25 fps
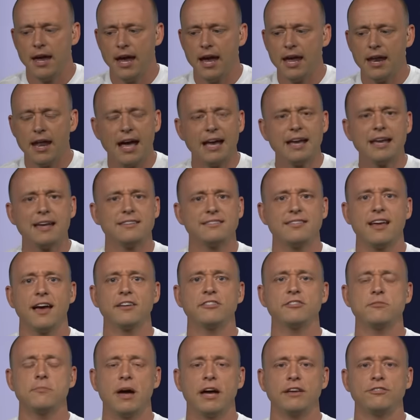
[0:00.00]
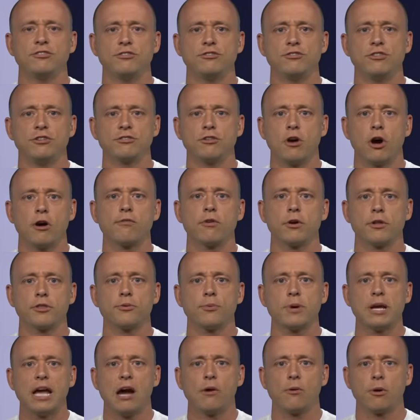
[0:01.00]
And I get text messages over a
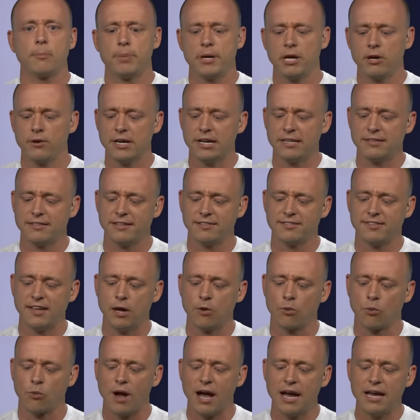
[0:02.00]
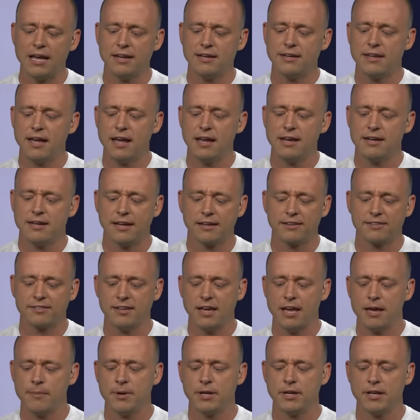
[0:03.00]
three-hour period that say Ryan Day, Nick
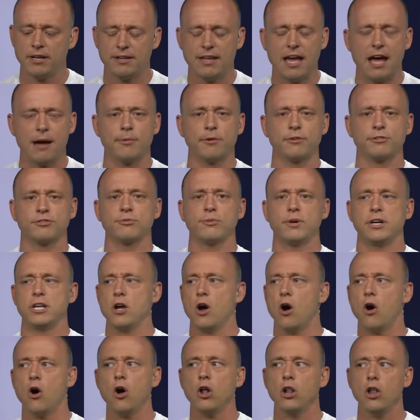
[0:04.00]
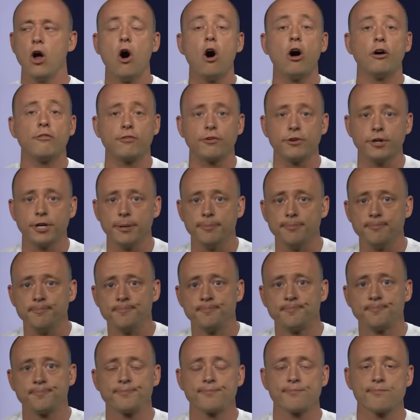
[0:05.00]
Saban, and Dabo Swinney all offered him.
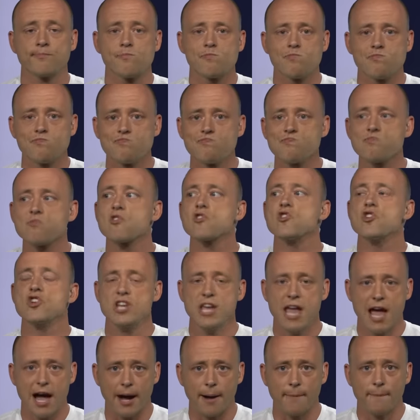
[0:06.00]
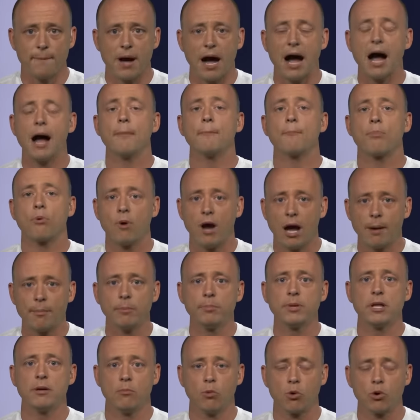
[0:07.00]
Yeah, I'm
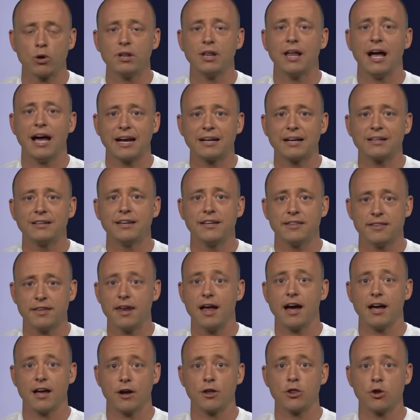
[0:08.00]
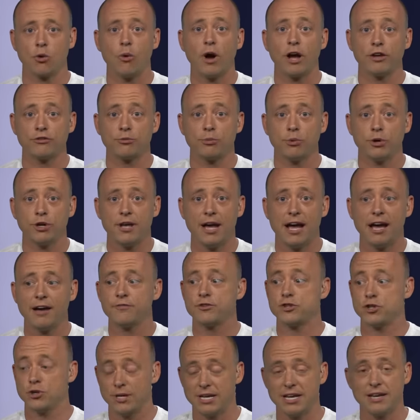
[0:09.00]
probably more likely than I otherwise would
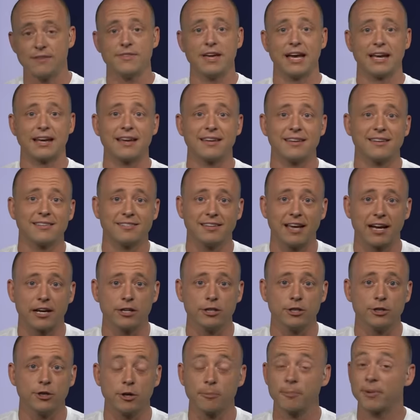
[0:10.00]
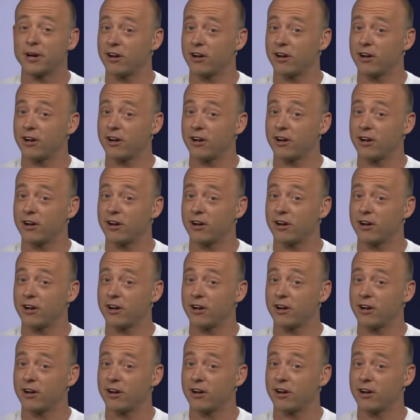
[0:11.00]
have to give that kid a second look,